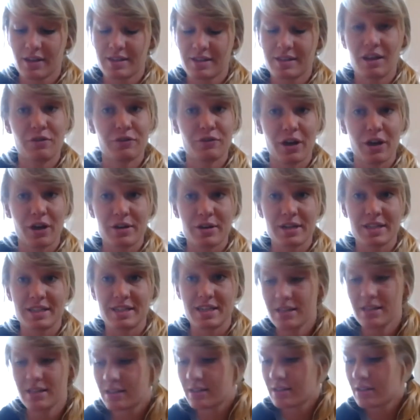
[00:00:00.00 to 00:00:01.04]
sunflower
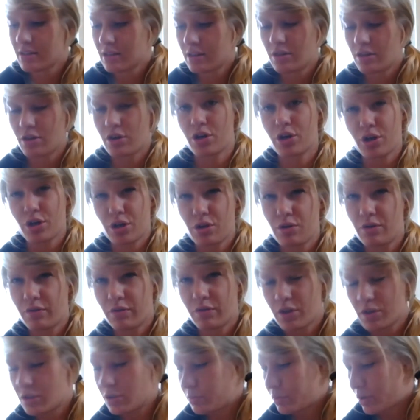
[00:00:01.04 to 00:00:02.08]
seeds. They're a good
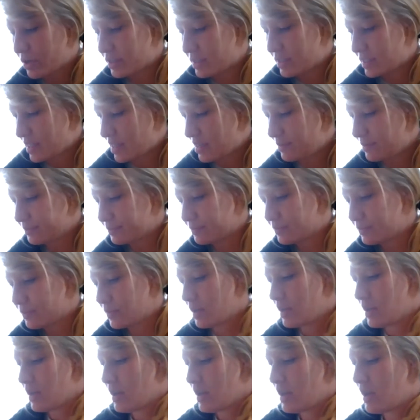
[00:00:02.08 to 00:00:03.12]
universal bird seed.
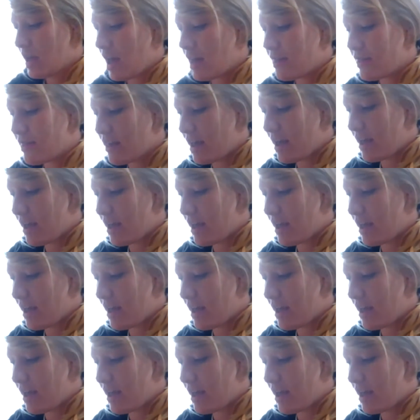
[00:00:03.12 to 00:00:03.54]
And